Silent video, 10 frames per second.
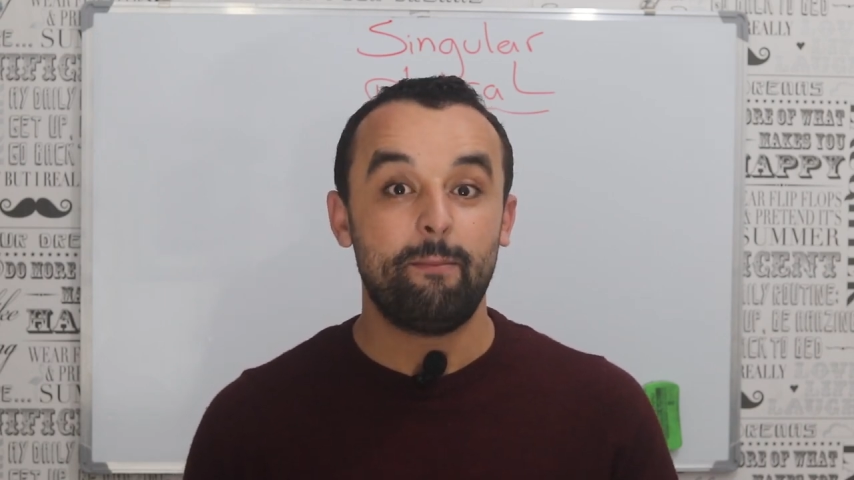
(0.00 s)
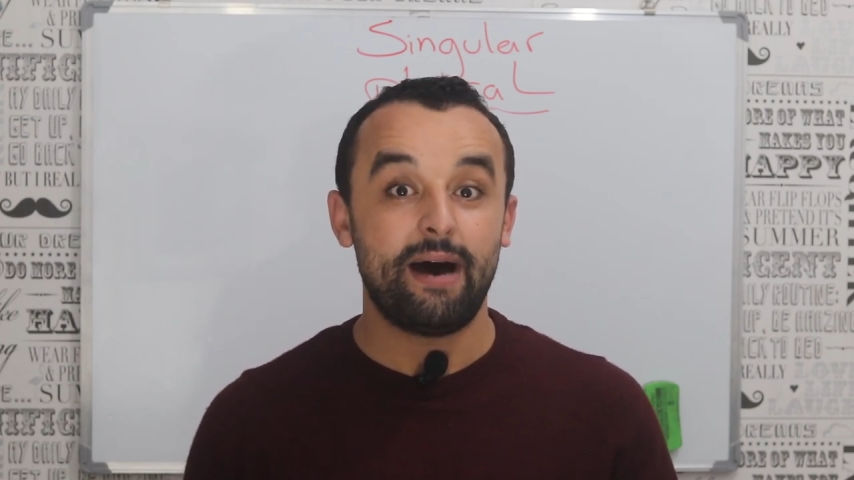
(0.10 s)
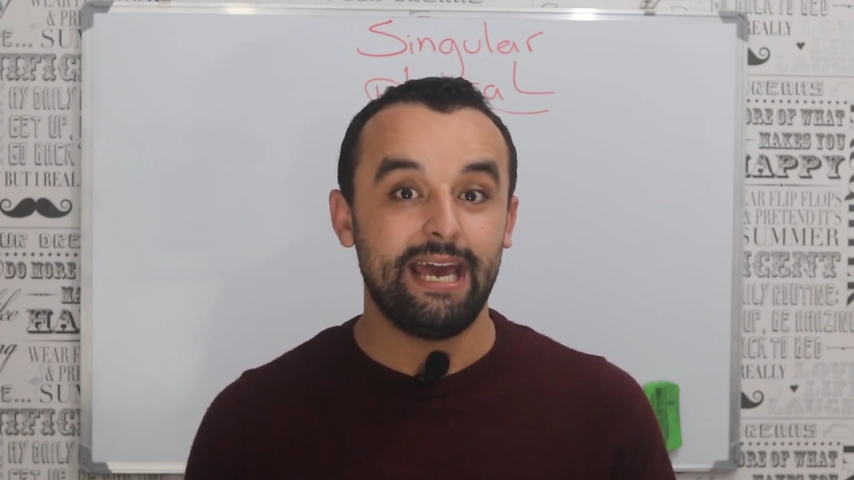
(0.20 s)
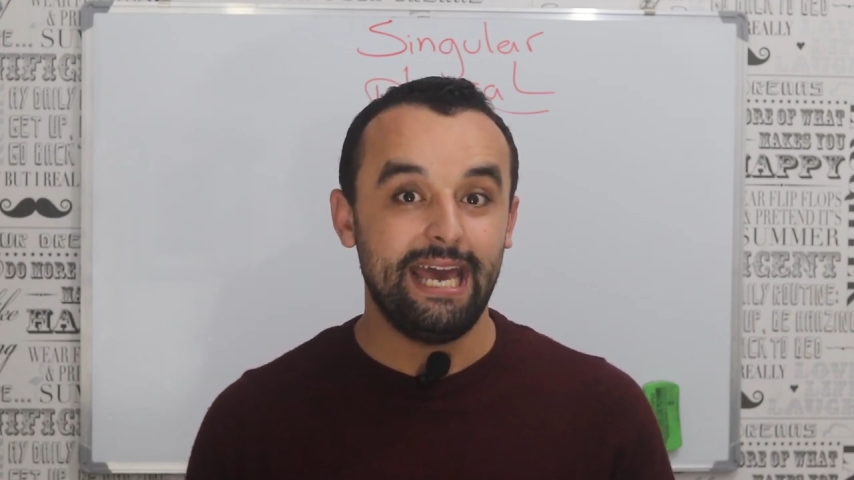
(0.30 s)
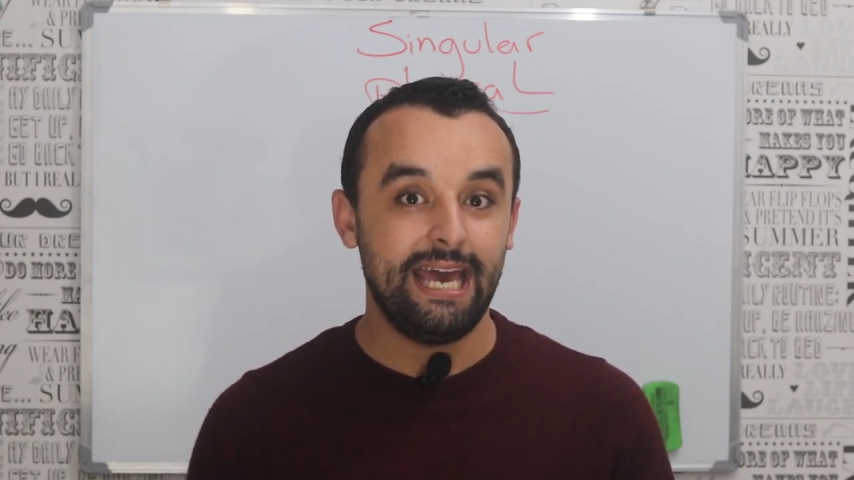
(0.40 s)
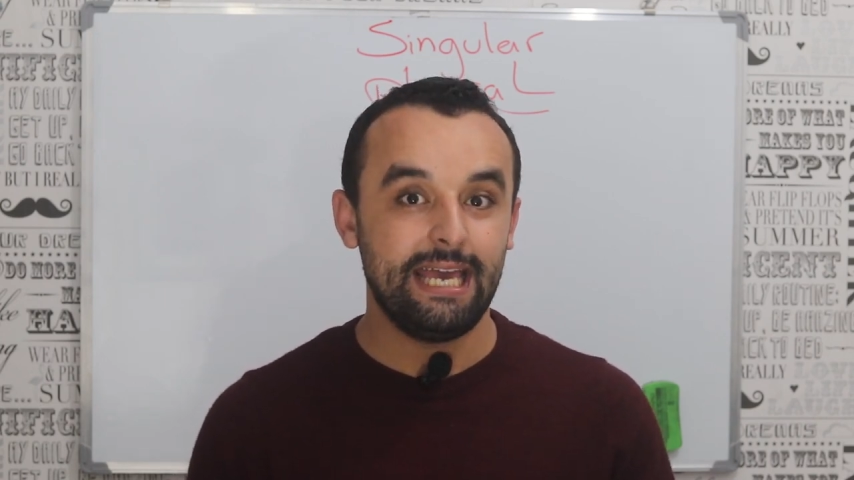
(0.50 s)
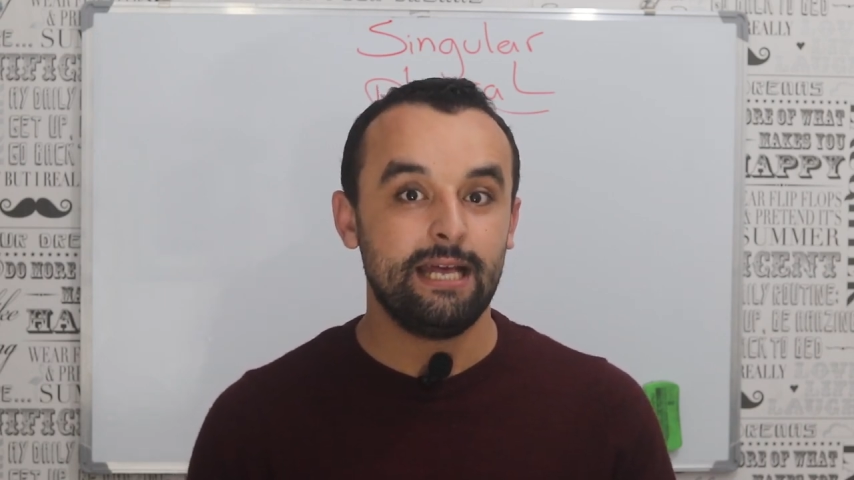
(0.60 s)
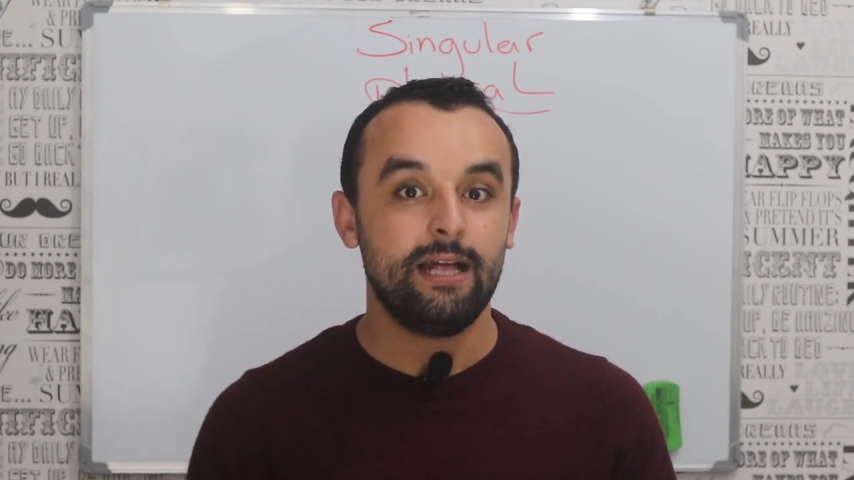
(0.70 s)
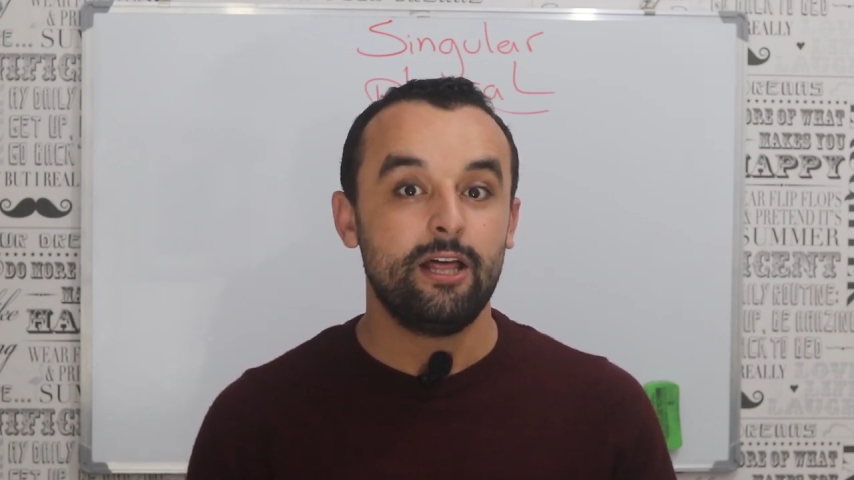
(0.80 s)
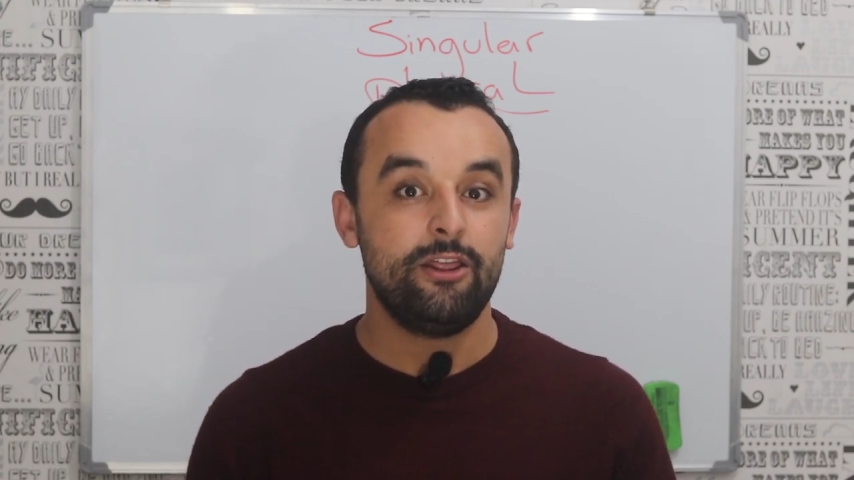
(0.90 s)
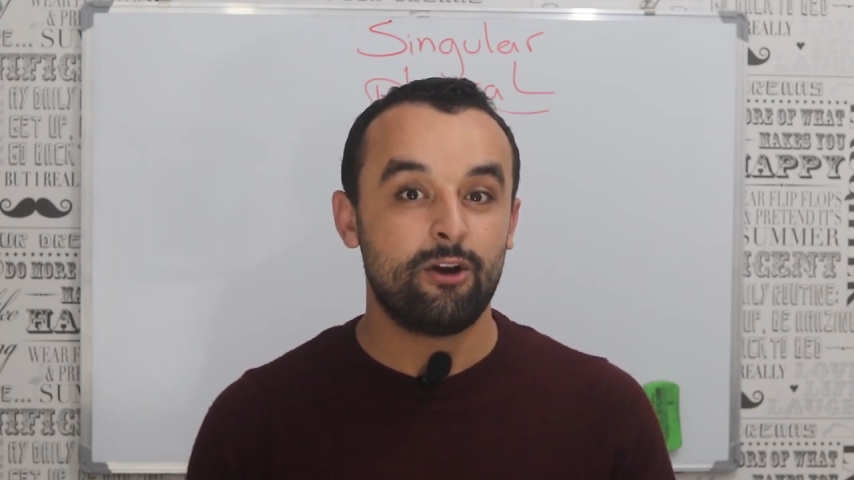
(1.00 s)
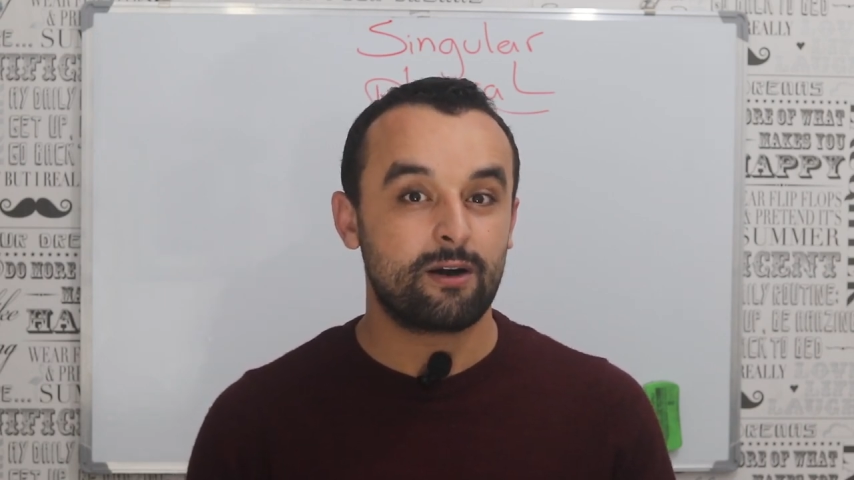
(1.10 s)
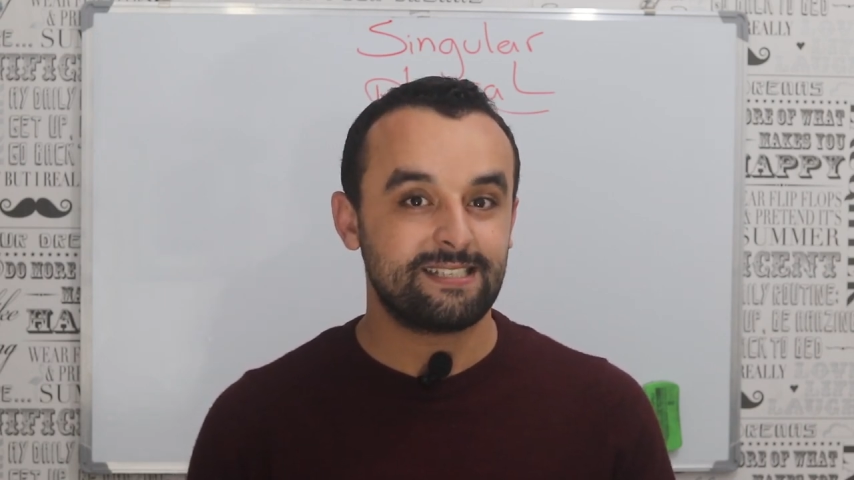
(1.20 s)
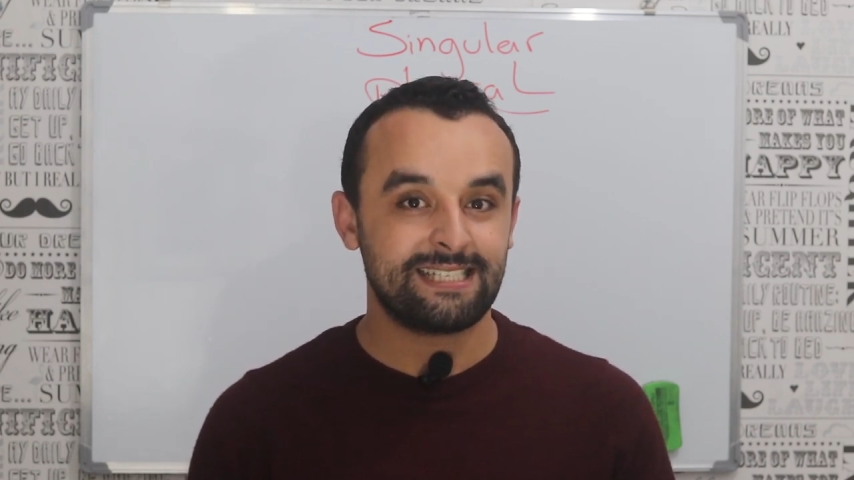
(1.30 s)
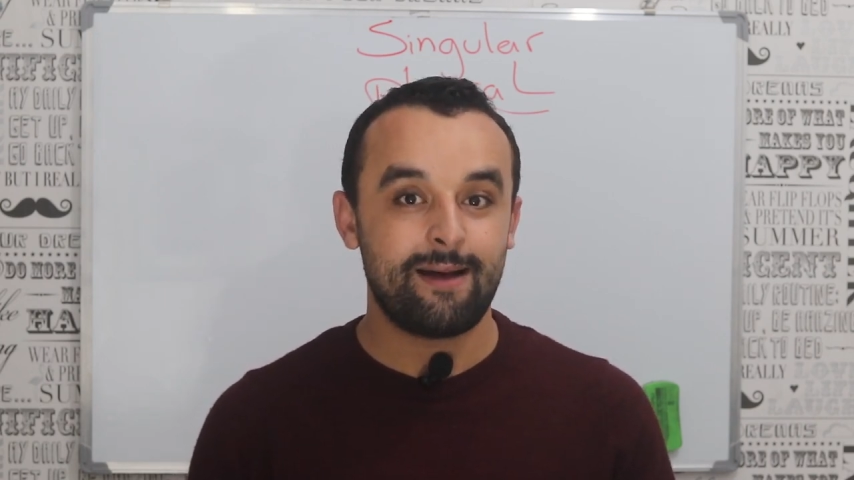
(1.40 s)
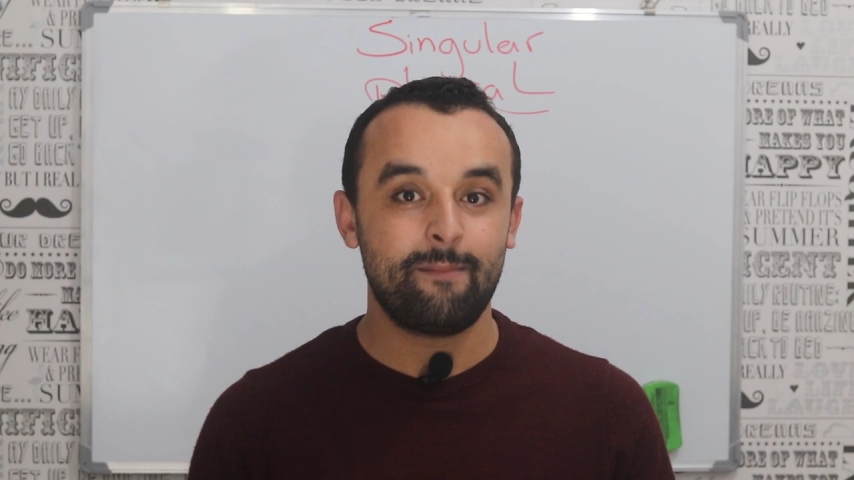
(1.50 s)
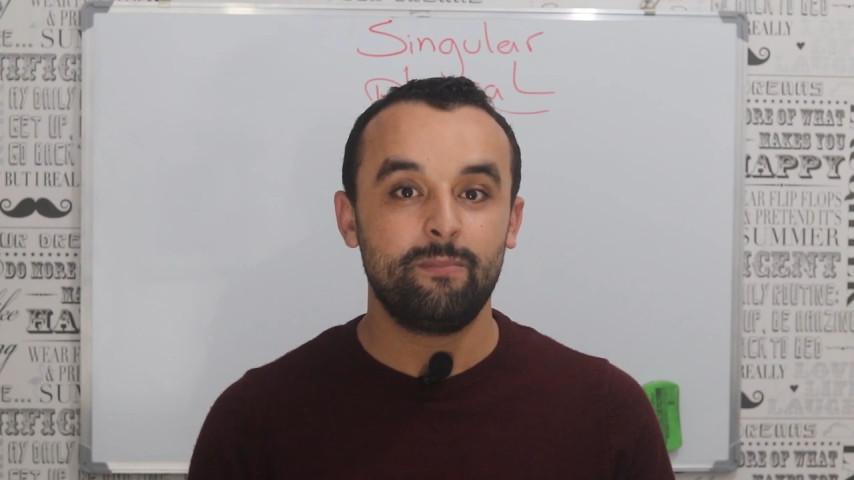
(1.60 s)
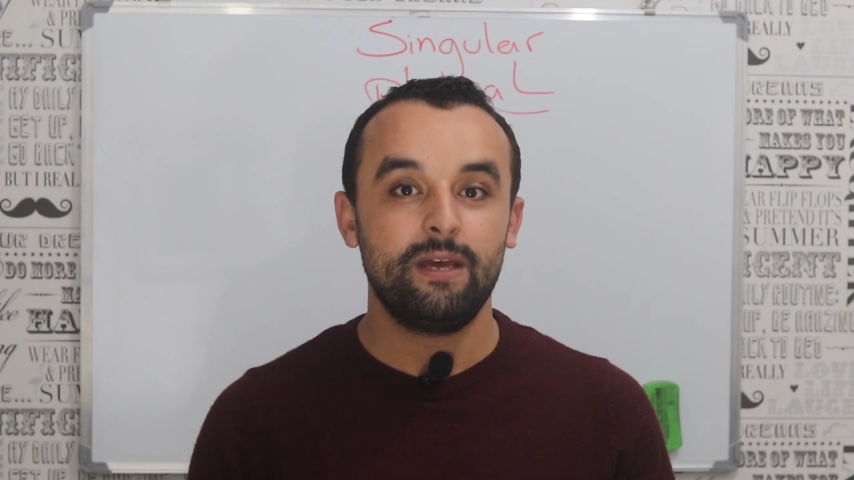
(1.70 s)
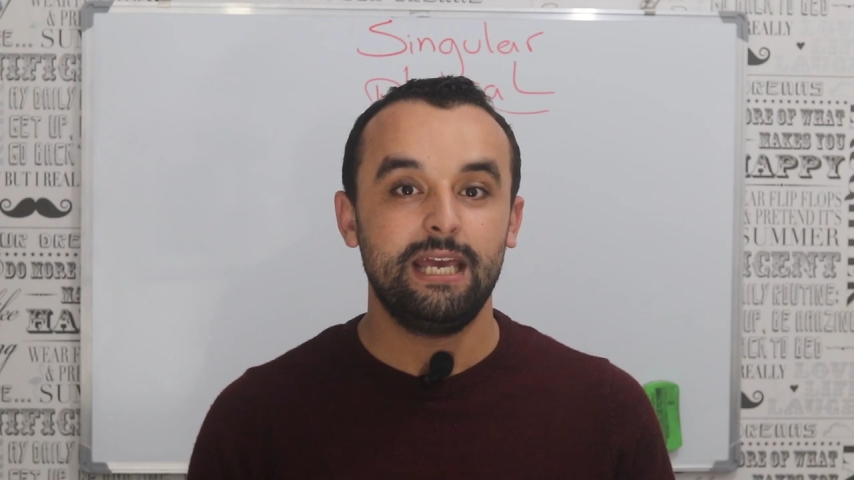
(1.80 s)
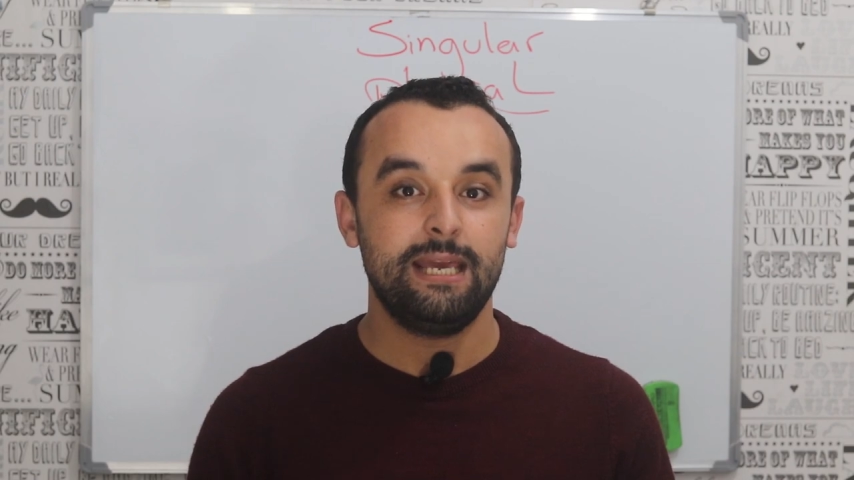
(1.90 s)
but hey, there are
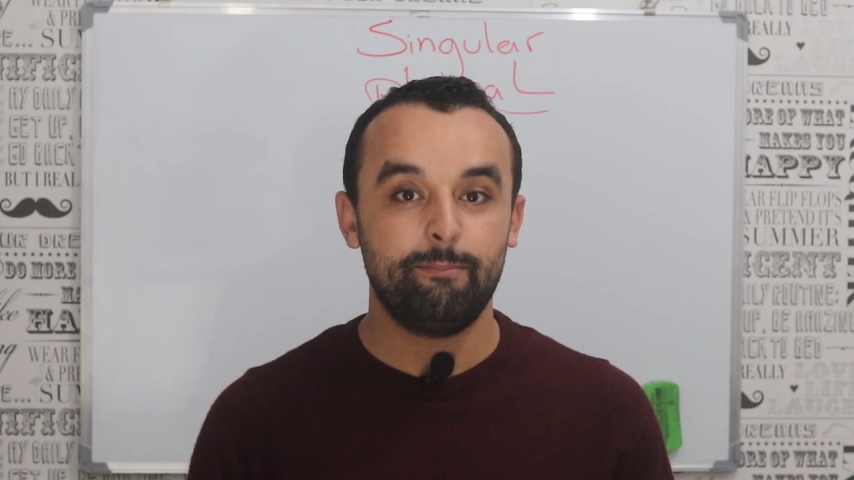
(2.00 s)
some